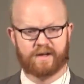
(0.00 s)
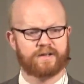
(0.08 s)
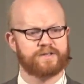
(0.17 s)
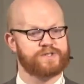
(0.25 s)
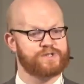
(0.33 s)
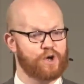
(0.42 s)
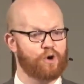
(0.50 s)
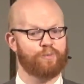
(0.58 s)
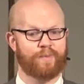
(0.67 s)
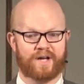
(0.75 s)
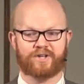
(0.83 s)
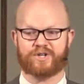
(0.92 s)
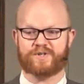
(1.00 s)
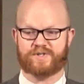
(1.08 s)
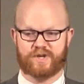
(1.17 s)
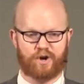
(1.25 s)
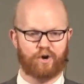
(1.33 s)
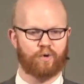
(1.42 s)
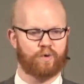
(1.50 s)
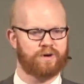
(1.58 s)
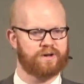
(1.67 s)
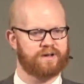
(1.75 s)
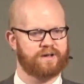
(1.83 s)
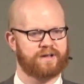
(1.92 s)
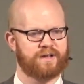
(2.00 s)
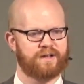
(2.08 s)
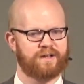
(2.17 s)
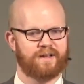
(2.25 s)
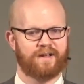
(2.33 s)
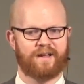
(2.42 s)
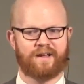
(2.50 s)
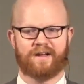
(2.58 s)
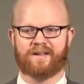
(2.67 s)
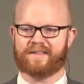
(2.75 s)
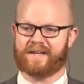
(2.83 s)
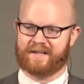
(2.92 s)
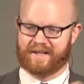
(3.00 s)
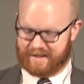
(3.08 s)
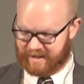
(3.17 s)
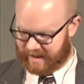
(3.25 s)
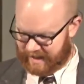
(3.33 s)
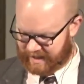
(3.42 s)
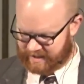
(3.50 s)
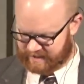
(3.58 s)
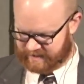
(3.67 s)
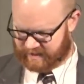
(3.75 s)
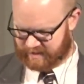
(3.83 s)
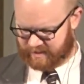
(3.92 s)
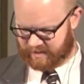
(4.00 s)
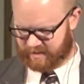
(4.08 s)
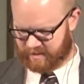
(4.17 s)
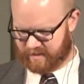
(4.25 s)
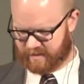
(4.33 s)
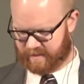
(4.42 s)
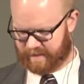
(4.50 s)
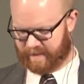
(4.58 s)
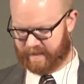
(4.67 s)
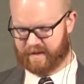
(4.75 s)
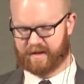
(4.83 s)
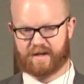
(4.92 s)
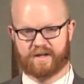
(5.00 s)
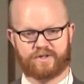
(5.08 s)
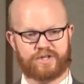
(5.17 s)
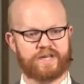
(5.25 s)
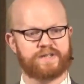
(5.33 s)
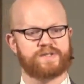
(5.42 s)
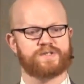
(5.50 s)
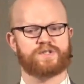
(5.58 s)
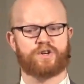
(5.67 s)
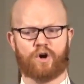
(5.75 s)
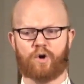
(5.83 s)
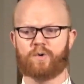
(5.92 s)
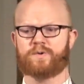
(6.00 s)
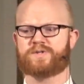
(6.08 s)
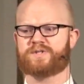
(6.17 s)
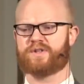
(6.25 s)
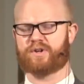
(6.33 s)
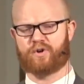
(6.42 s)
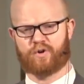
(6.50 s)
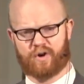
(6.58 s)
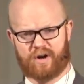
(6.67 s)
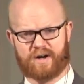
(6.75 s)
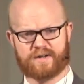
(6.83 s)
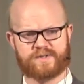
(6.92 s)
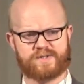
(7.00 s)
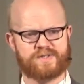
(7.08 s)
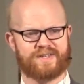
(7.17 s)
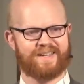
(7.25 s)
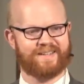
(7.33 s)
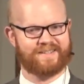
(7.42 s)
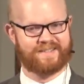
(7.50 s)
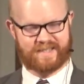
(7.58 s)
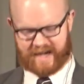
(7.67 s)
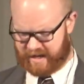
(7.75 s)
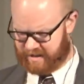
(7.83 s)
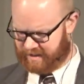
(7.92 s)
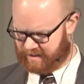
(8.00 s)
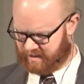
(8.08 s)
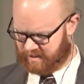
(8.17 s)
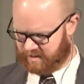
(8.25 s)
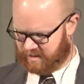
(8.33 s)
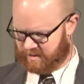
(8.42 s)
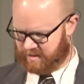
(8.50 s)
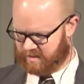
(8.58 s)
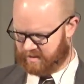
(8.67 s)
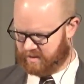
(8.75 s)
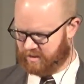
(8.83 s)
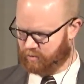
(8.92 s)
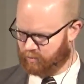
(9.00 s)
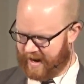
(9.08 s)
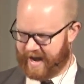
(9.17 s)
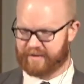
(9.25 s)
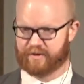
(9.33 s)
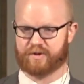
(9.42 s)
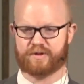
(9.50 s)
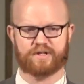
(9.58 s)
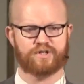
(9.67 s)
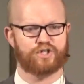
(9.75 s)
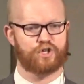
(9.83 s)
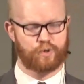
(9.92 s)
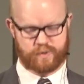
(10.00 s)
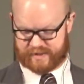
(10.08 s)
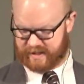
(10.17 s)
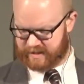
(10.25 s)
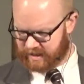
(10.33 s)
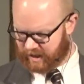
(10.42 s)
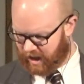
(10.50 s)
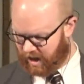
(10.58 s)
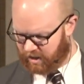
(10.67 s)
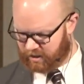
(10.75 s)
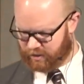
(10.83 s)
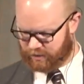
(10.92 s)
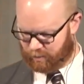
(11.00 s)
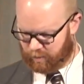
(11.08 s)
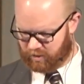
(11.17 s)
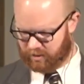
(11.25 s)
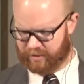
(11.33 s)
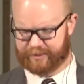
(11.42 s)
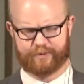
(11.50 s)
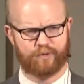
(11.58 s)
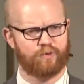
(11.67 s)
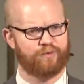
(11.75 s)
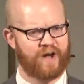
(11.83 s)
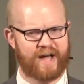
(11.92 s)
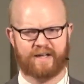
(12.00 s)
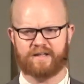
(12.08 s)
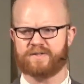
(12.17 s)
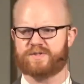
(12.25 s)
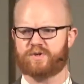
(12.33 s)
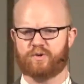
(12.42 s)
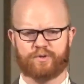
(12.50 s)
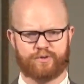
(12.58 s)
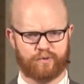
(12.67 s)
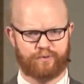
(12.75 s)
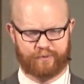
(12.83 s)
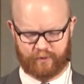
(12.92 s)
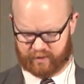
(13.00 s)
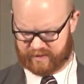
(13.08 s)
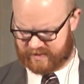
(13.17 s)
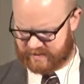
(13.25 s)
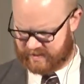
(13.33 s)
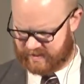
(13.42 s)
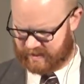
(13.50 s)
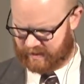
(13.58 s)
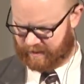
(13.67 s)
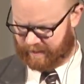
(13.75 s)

so much so that in the end, Jesus goes to the cross in death rather than choosing to conquer the world through violence or through force.